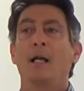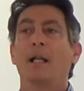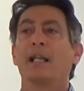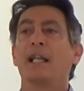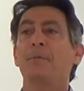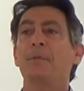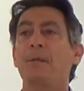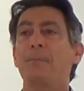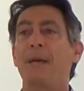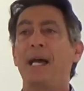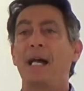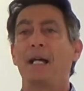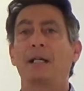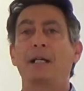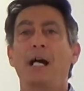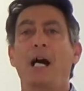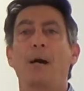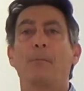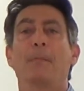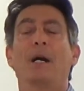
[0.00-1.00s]
Let me
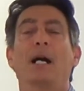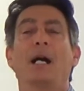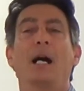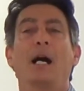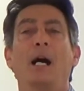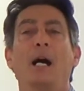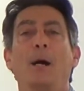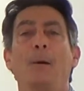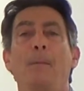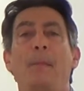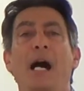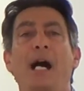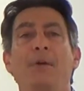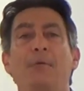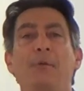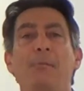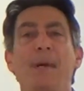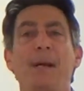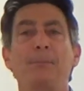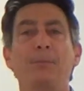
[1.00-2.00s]
back up. I
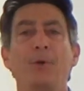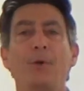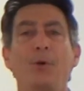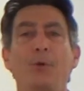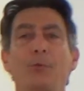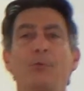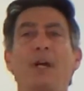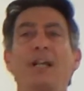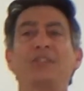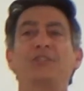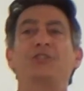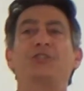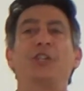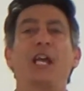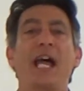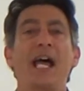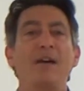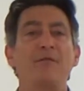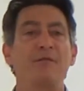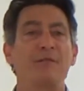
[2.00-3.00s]
remember Russ
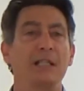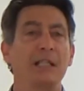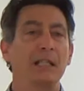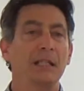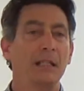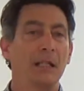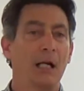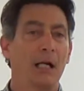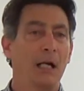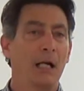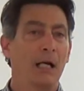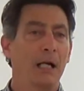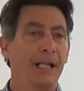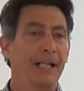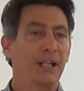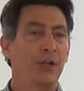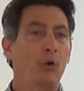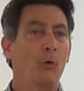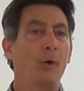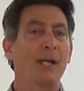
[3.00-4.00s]
Jaffe,
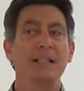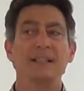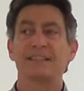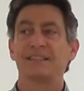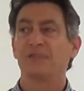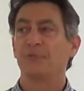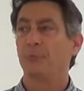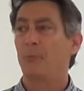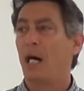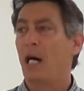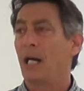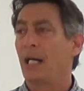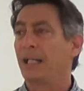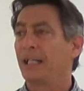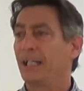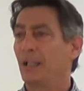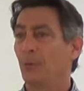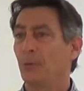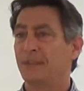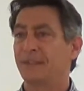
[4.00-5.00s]
an acquaintance of
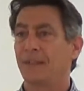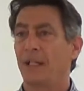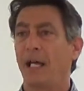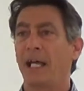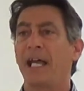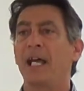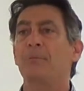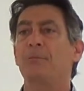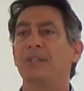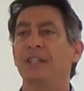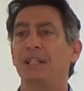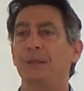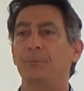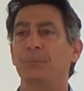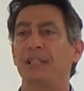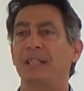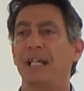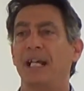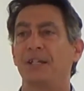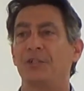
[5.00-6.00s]
mine. He was an MD,
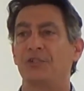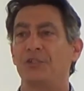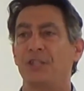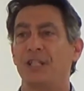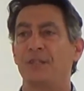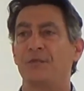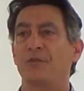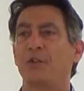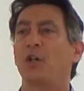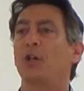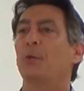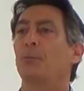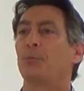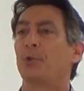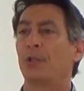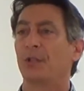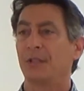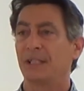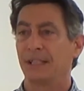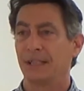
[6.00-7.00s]
PhD, very
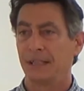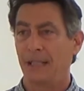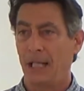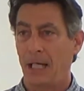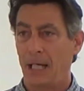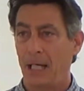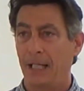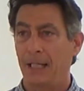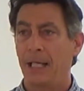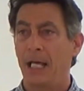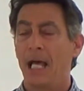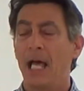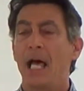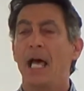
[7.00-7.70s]
brilliant guy.